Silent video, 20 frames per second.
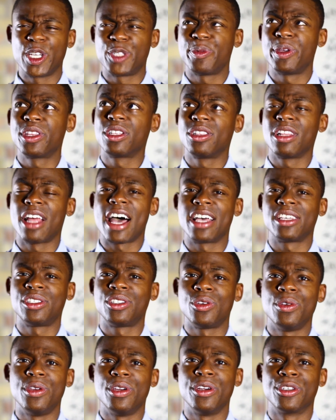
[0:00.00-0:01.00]
I spent the
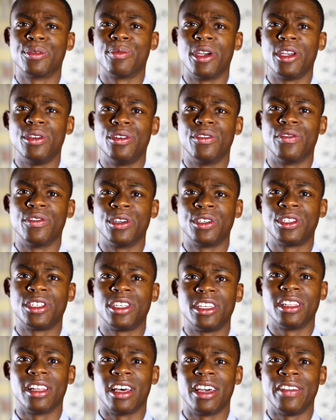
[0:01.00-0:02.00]
last 2 years of my
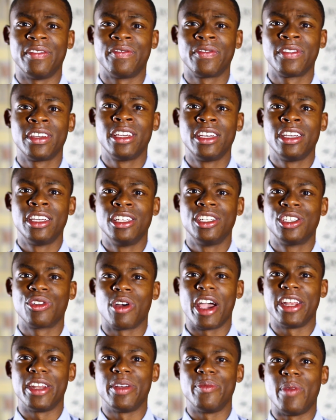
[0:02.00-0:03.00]
university life
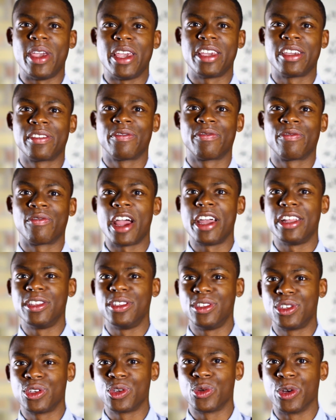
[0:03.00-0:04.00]
trying to make
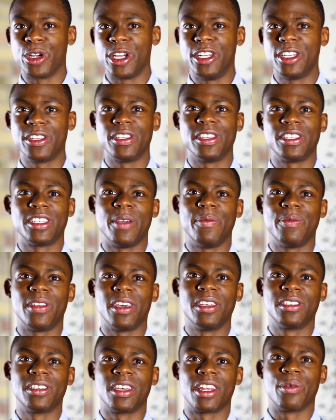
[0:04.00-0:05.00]
friends who were into the same
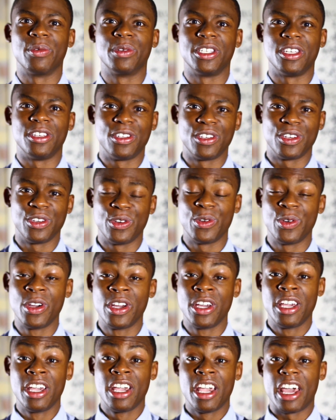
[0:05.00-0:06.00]
things that I was into,
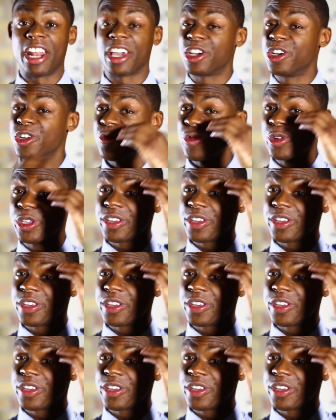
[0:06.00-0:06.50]
and I couldn't